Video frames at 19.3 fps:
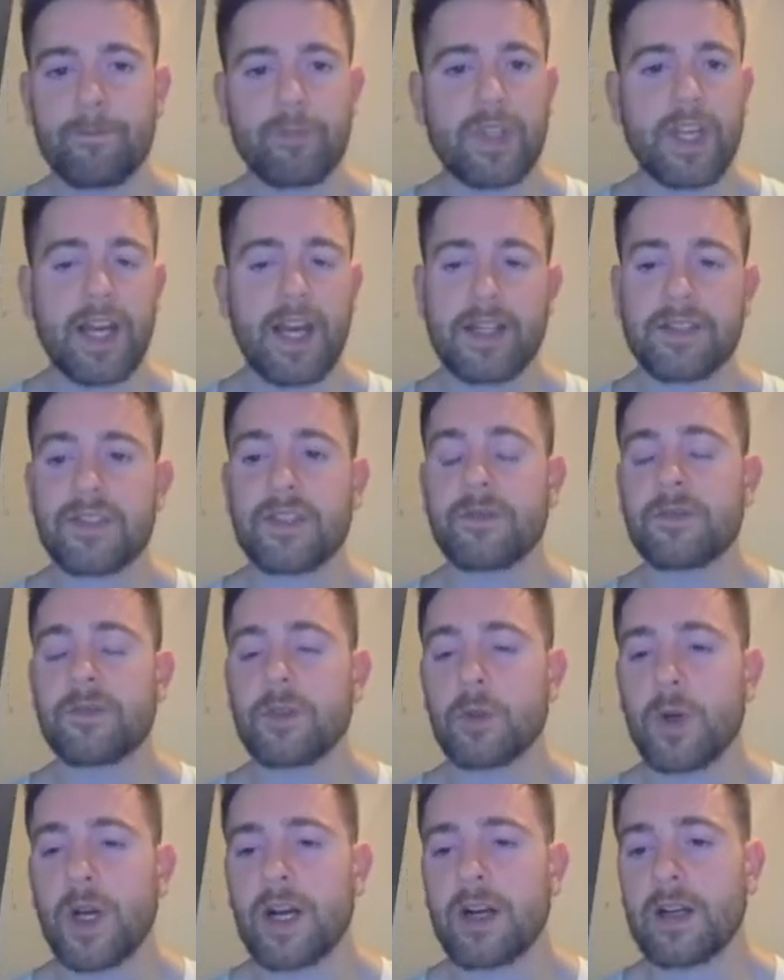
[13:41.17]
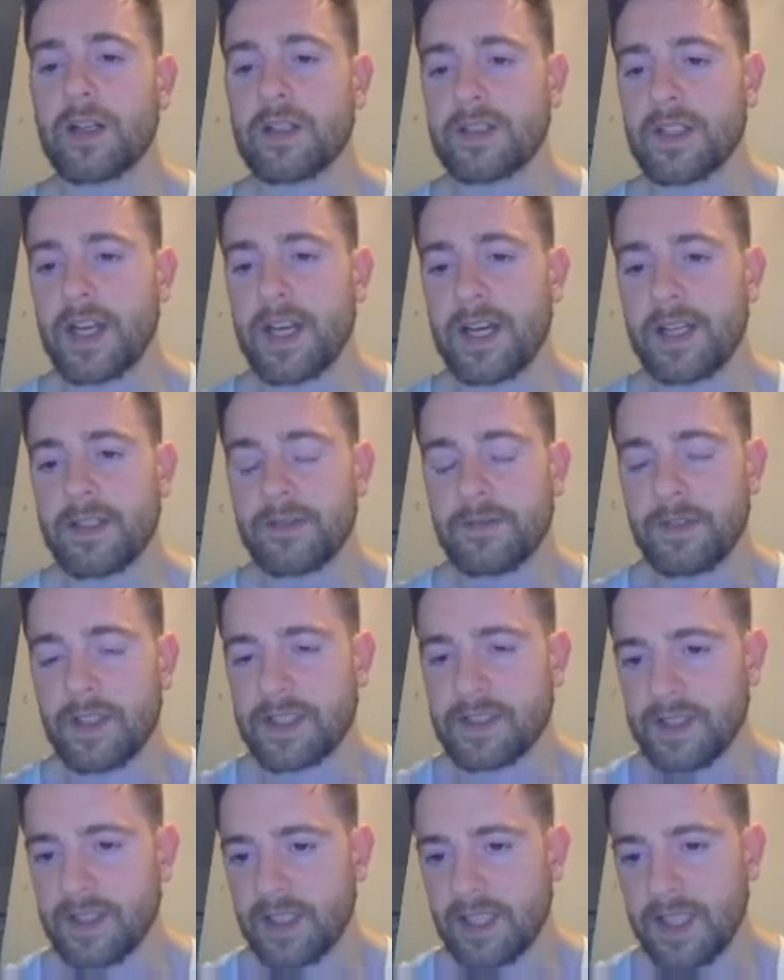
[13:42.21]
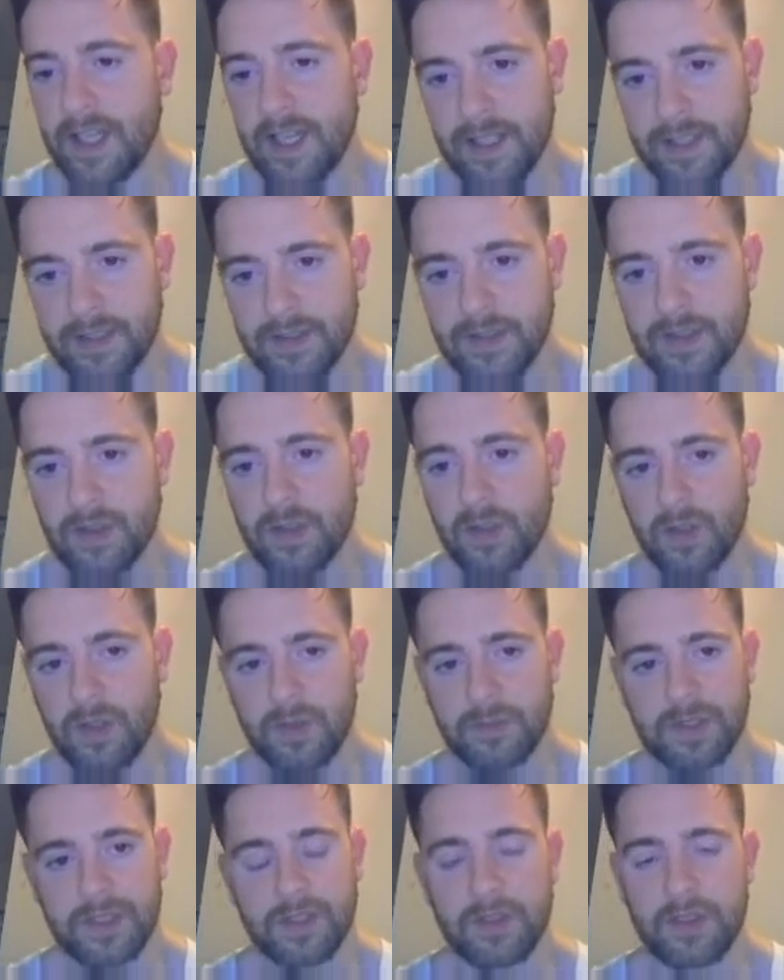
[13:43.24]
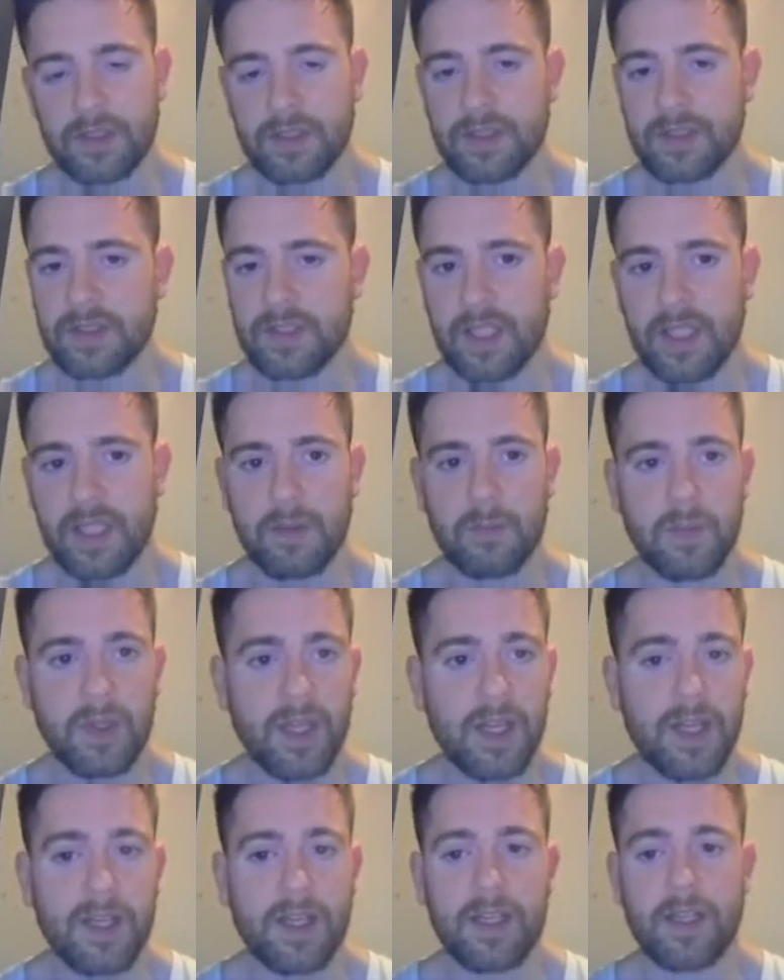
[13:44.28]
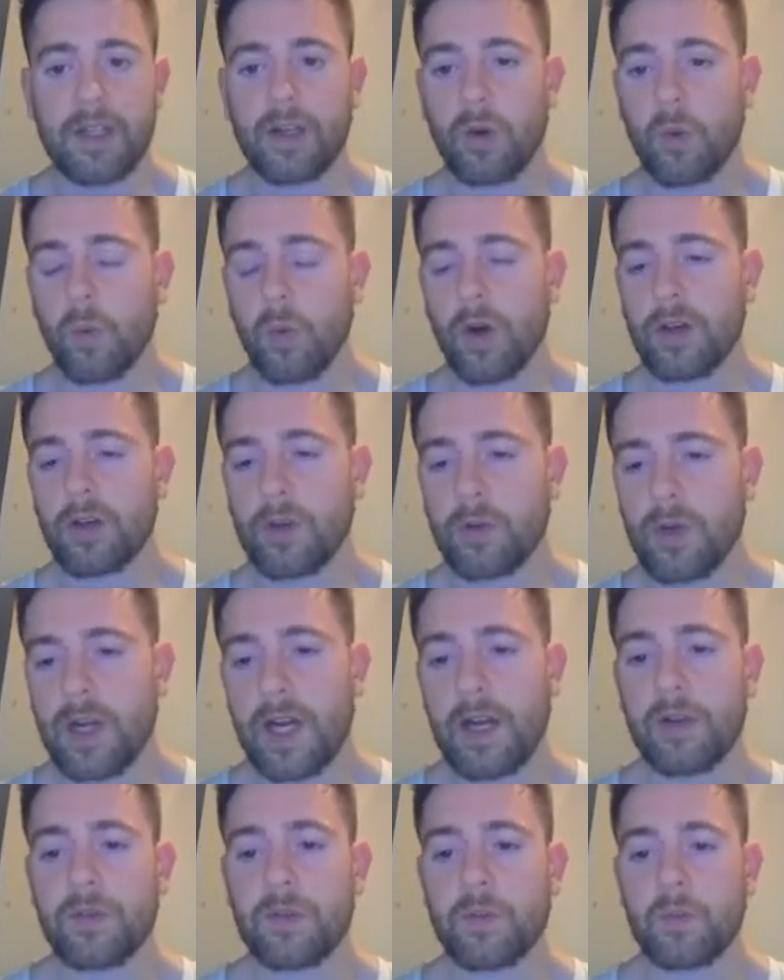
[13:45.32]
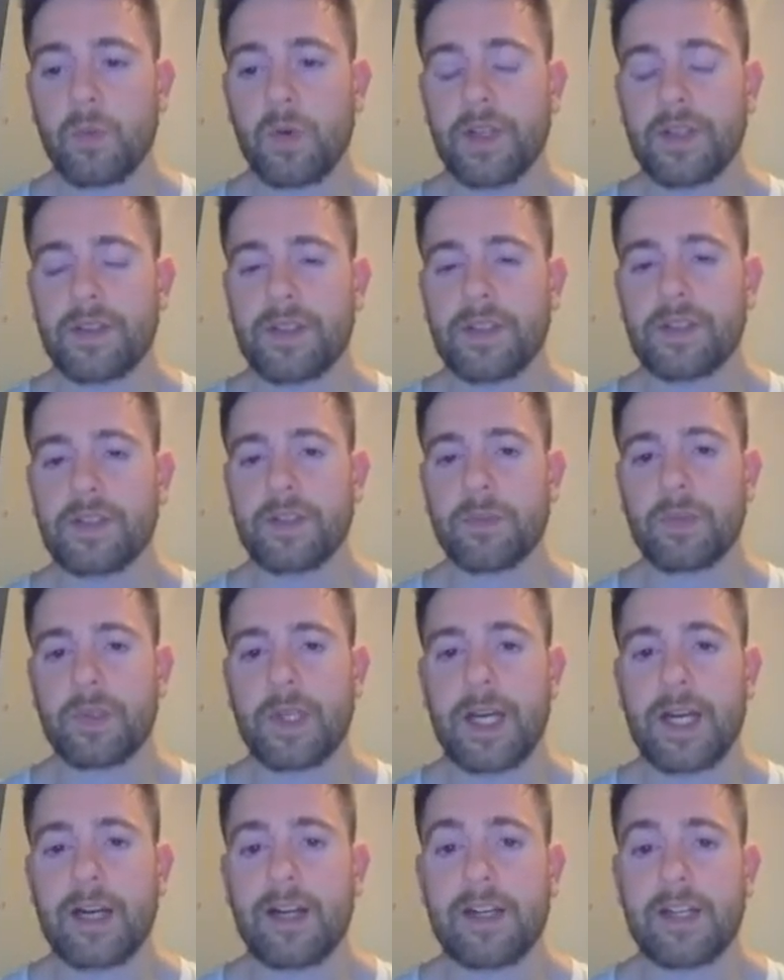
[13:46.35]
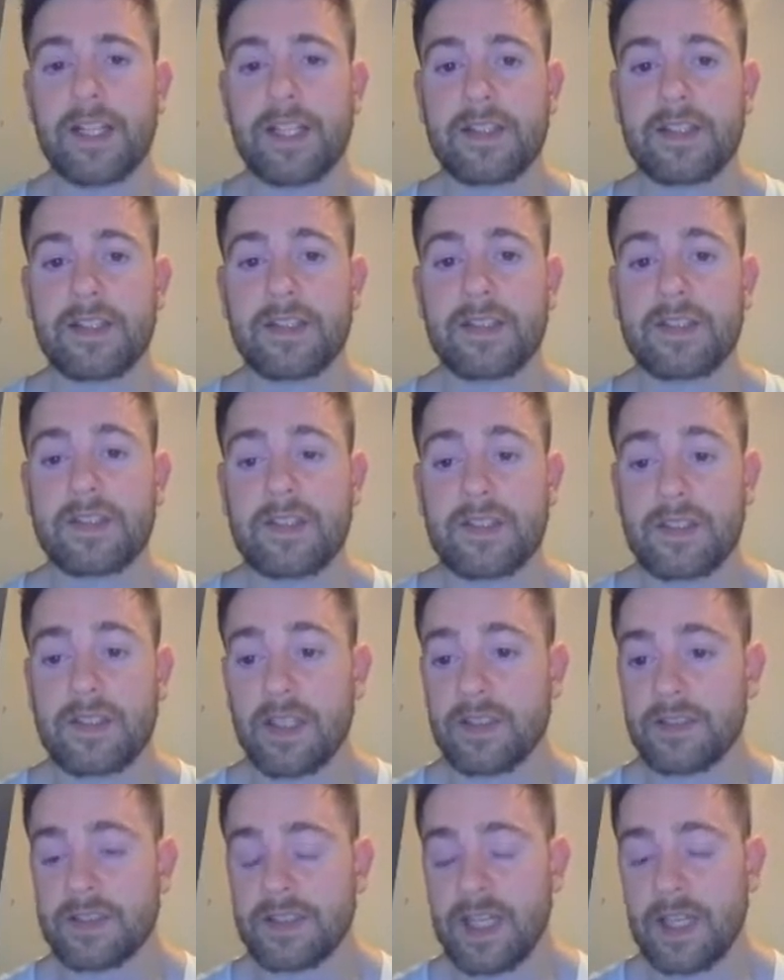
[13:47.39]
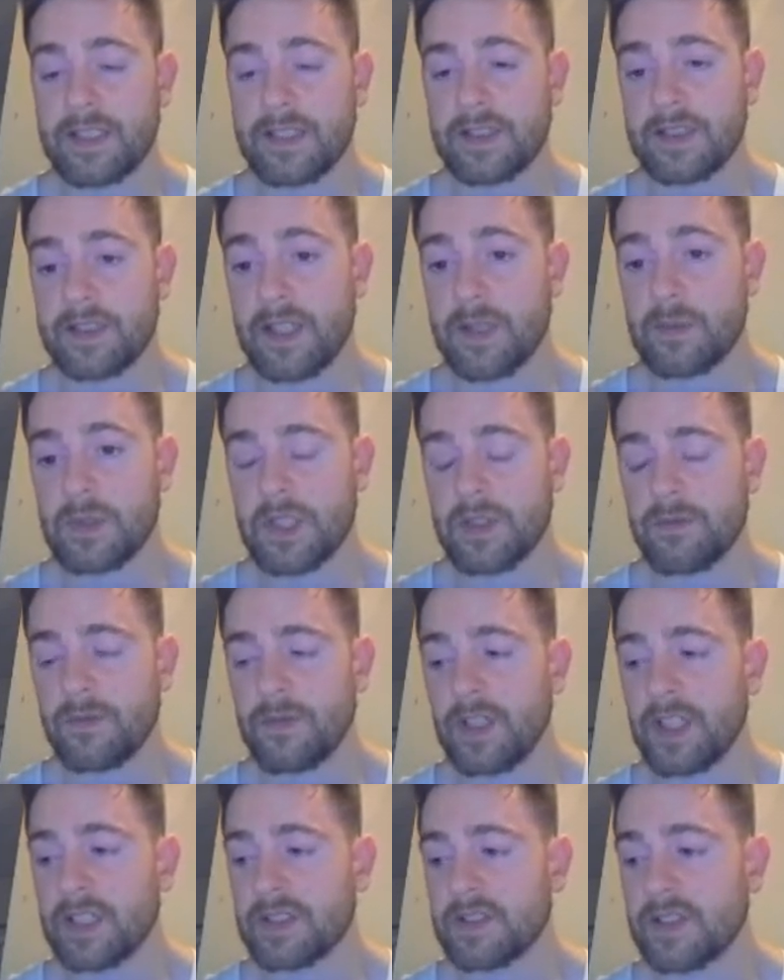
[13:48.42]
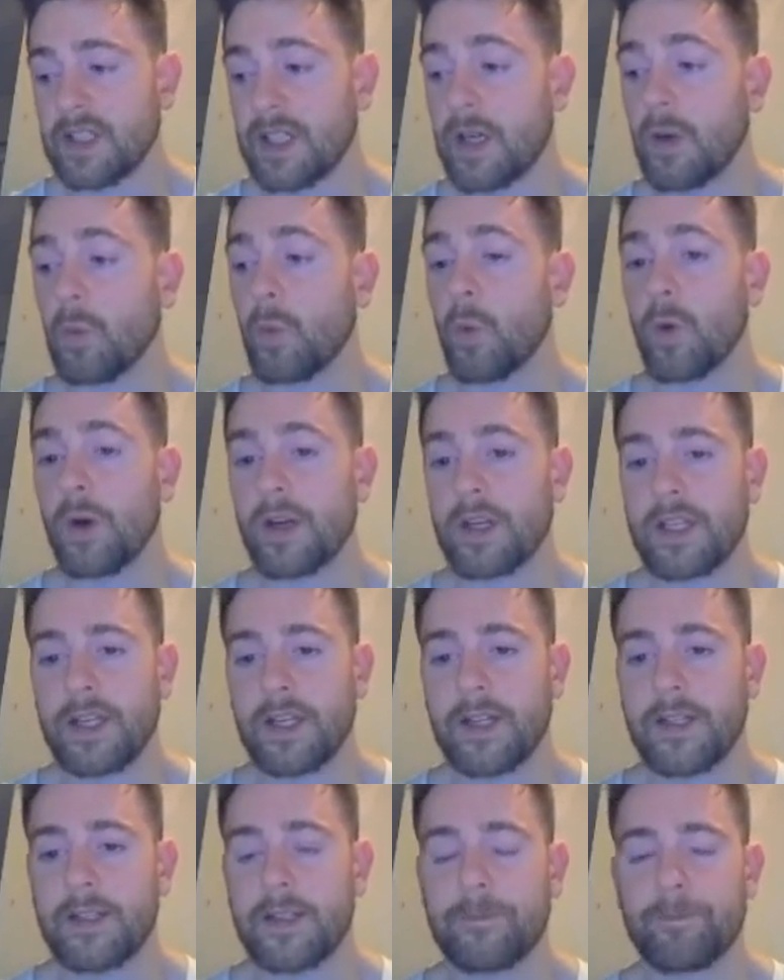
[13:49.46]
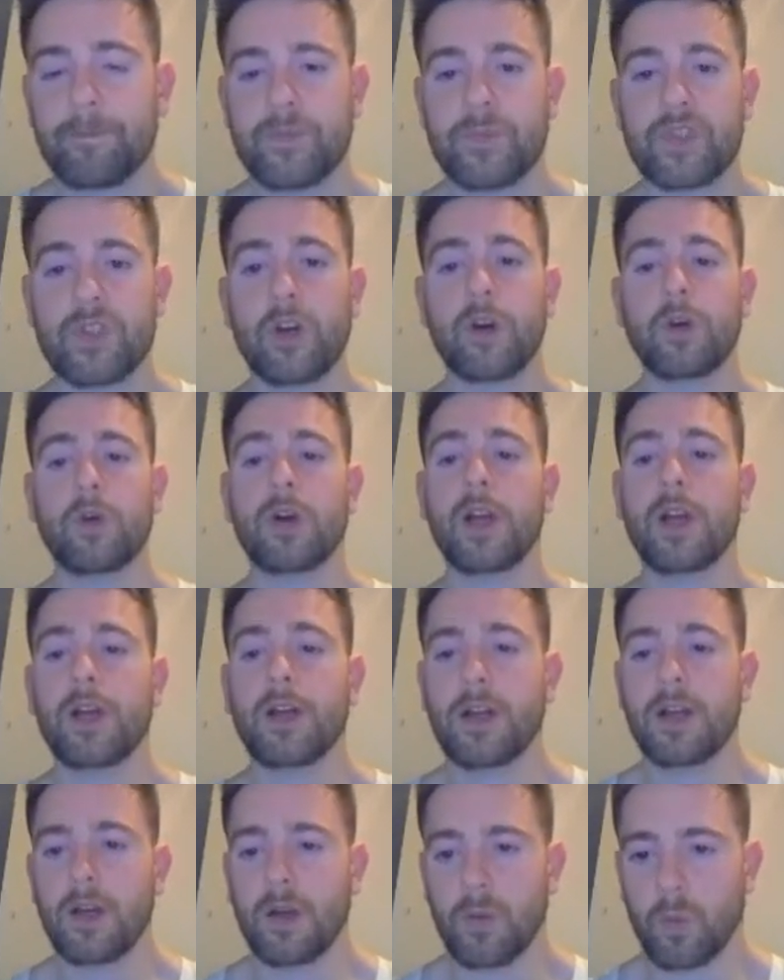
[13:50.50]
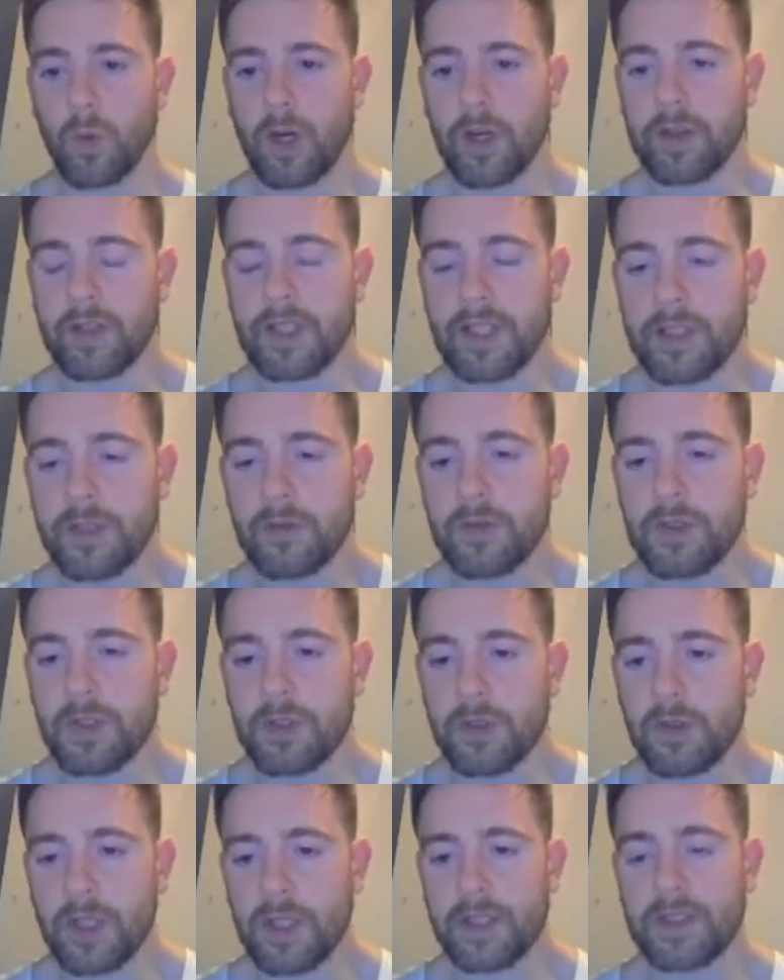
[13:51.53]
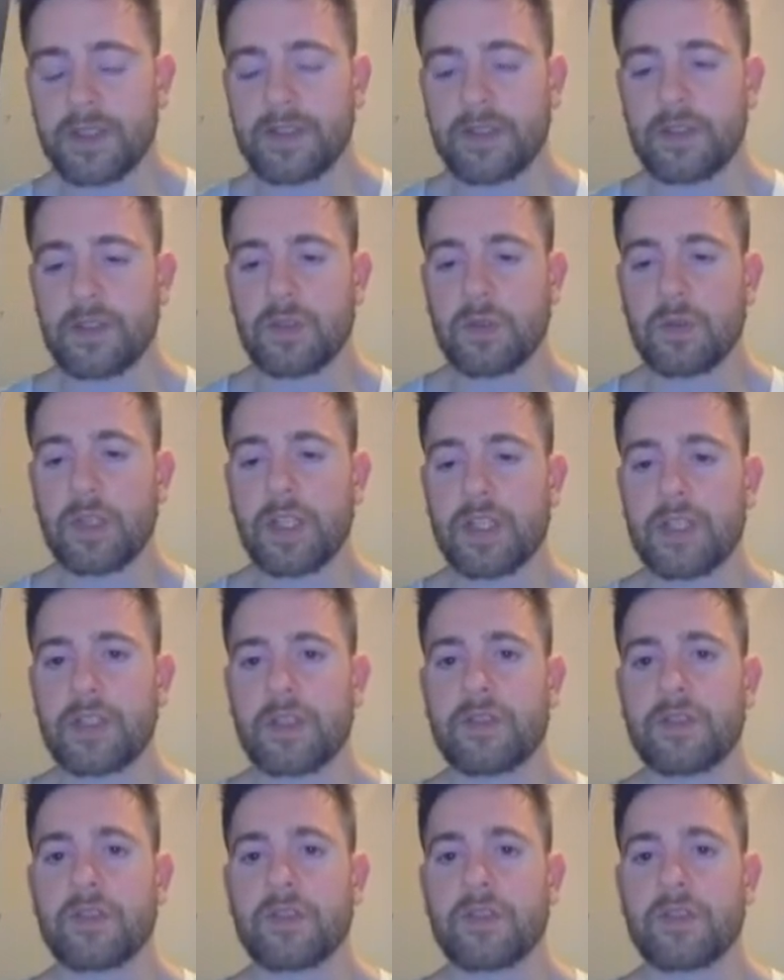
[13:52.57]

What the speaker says: It had some few errors. I had to fix it again. So I'm still in the same, workaround with this supplier to get this sales tax exemption fixed, and I'm working on it. So what can you do in this situation?